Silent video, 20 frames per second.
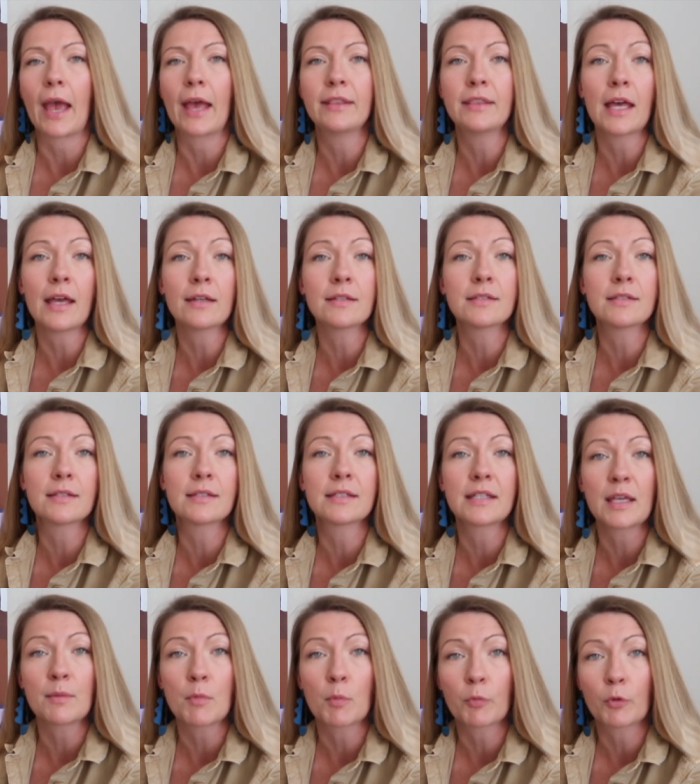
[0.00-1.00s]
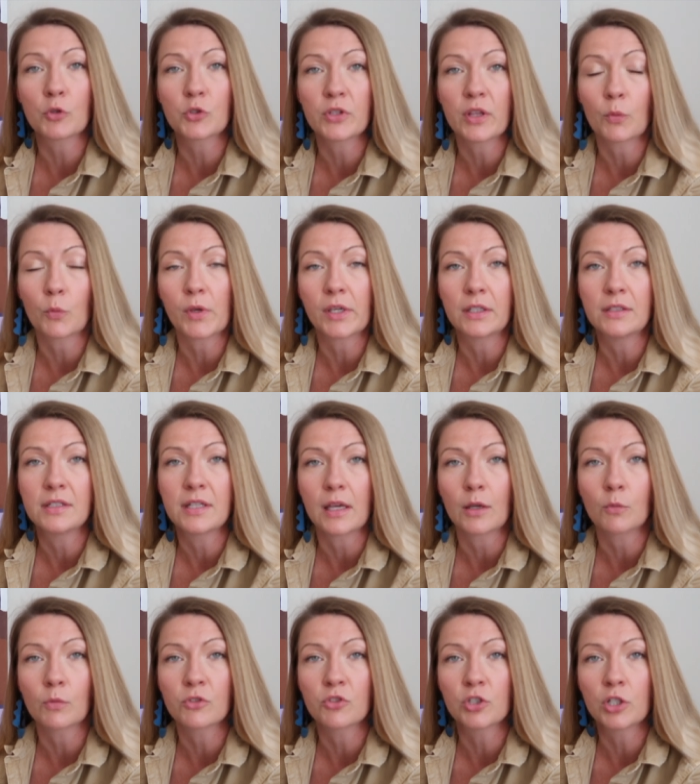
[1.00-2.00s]
And that is the same approach that we can
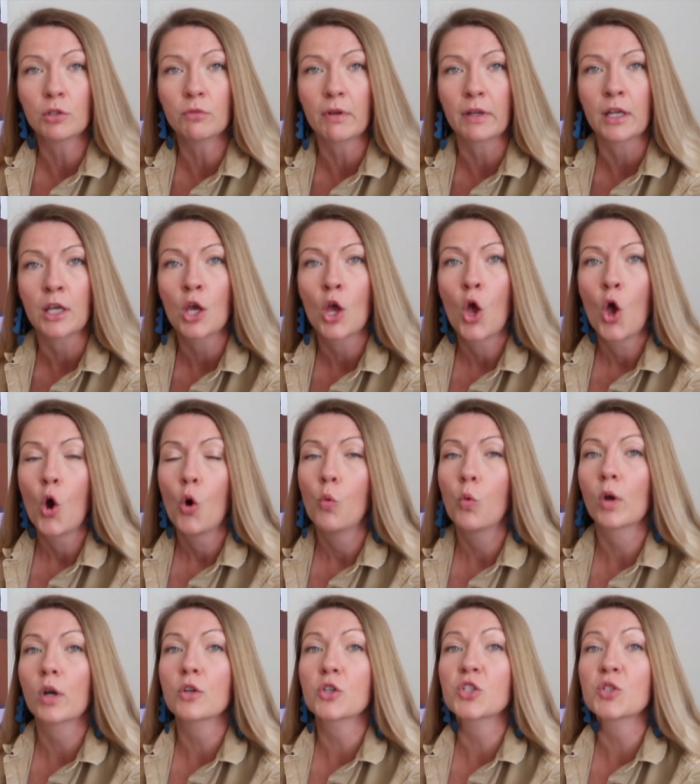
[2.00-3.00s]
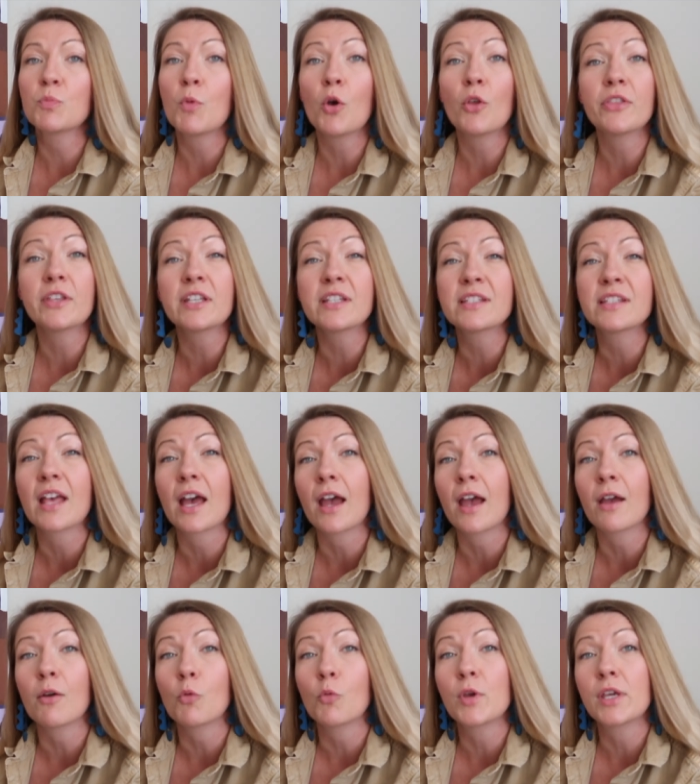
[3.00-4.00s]
take with children. What are small things
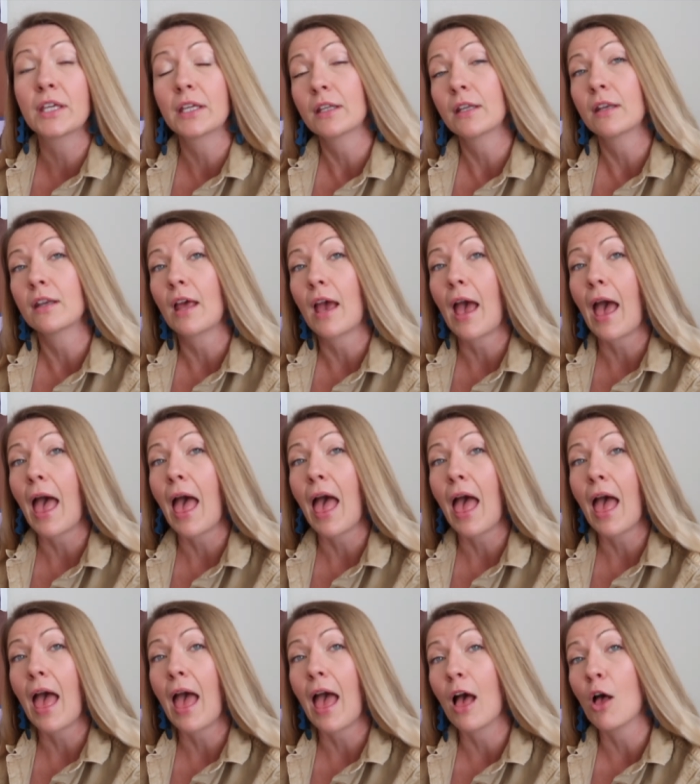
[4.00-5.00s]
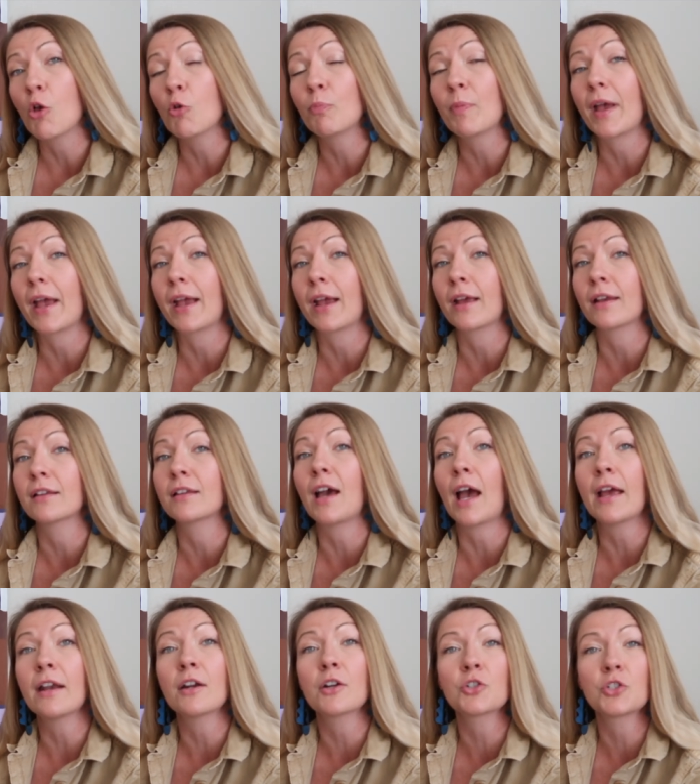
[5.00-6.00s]
that we can help and
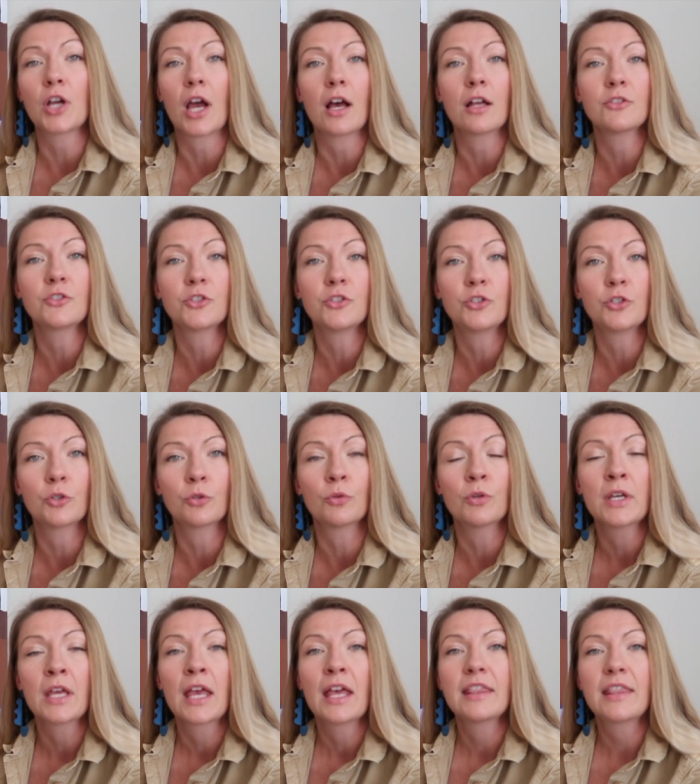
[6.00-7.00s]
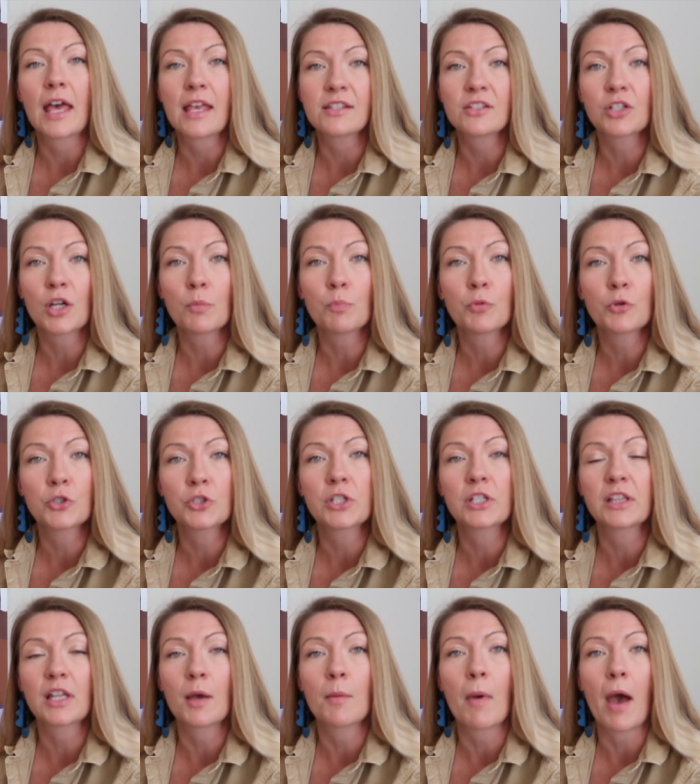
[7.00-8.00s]
guide our child to do that start
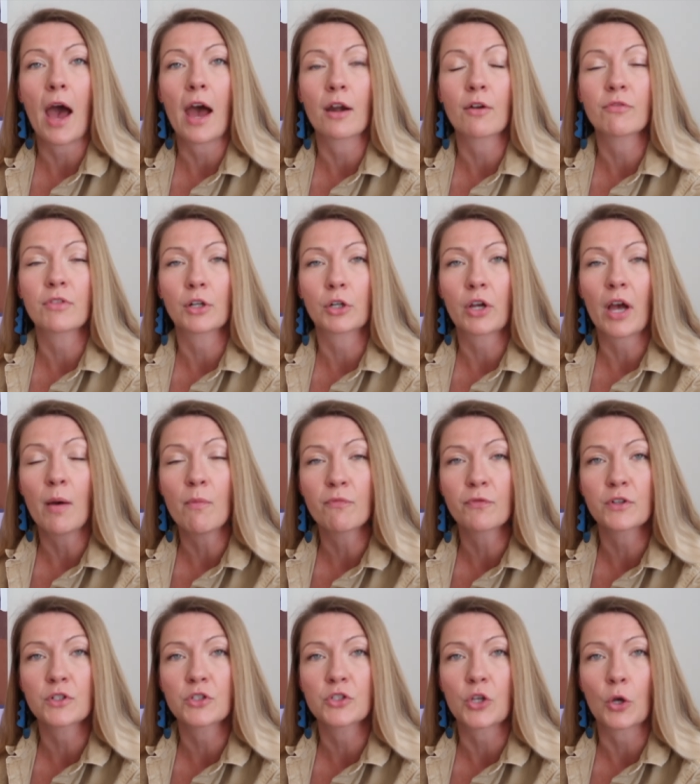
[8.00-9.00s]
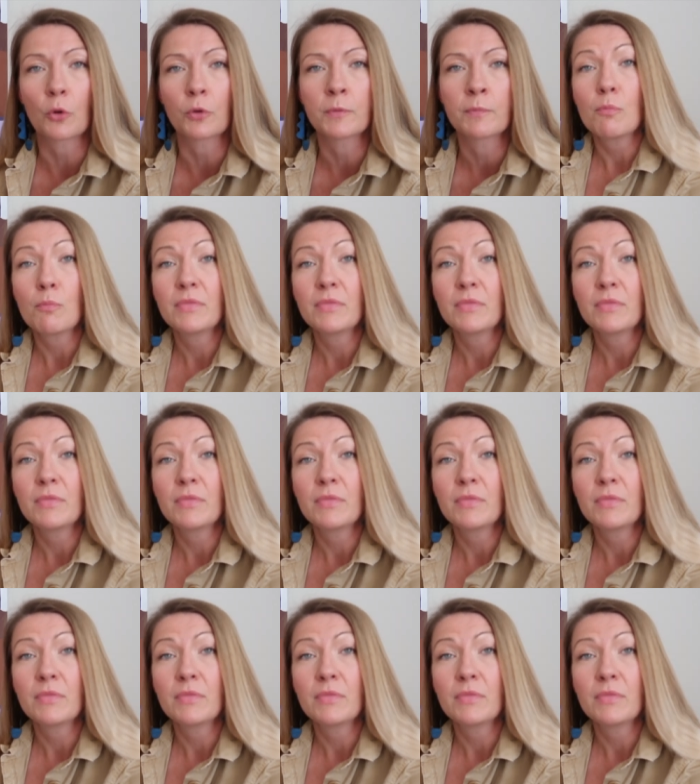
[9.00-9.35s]
pushing them out of their comfort zone?